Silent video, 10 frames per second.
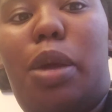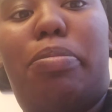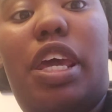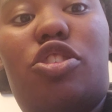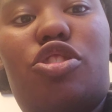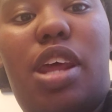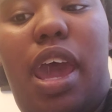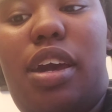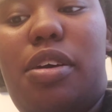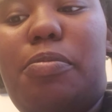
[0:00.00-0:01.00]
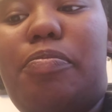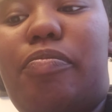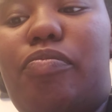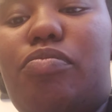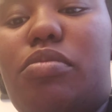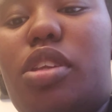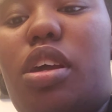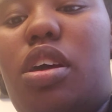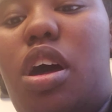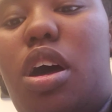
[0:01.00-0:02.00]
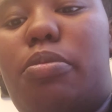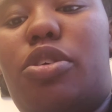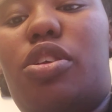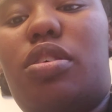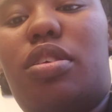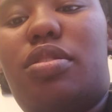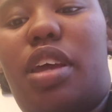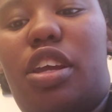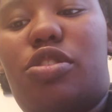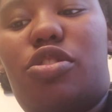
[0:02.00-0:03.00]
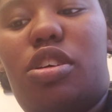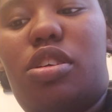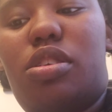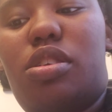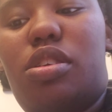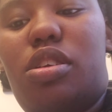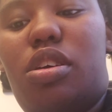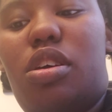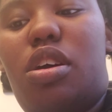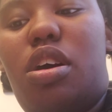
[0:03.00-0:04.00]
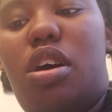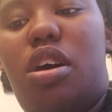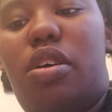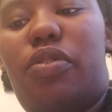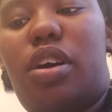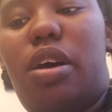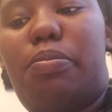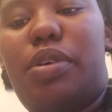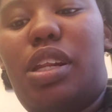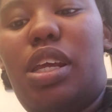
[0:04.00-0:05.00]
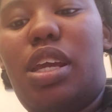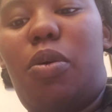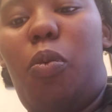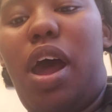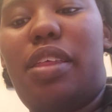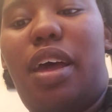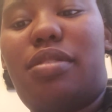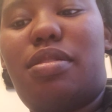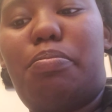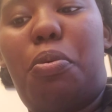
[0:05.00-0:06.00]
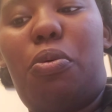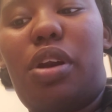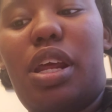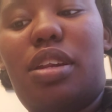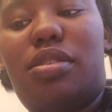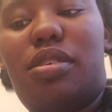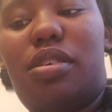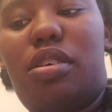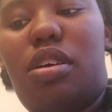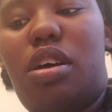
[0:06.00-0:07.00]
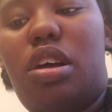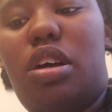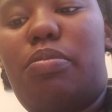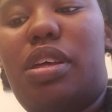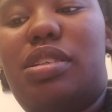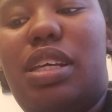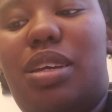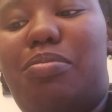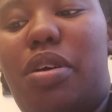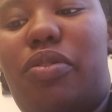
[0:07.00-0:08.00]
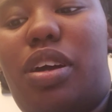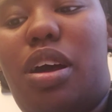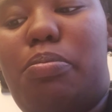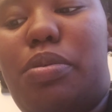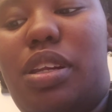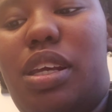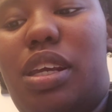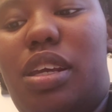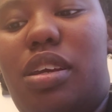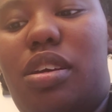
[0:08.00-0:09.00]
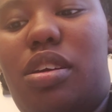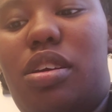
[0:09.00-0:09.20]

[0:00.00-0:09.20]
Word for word: pitch deck, um, utilization of a company and why that's important, um, the team of a company